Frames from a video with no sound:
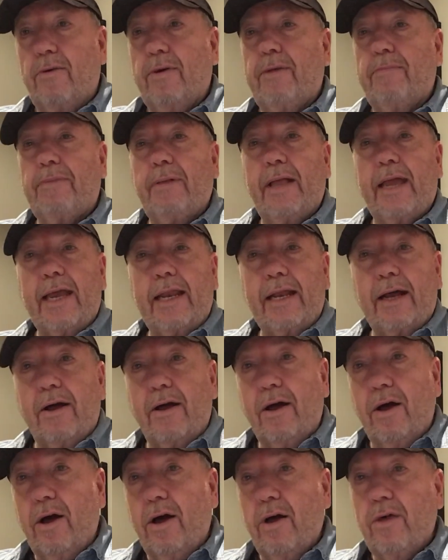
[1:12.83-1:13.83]
It played
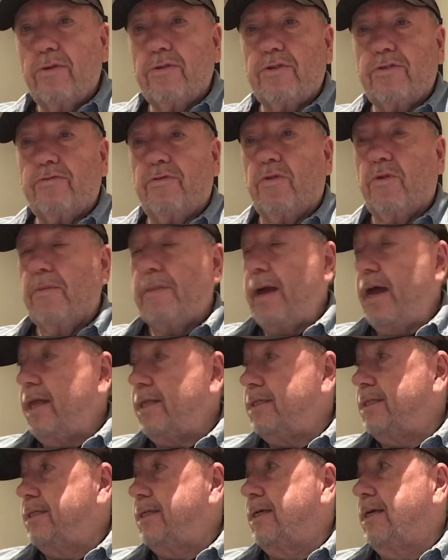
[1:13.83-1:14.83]
all those
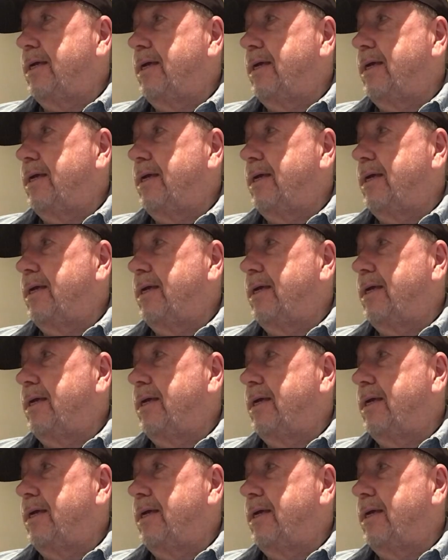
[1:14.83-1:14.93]
formats.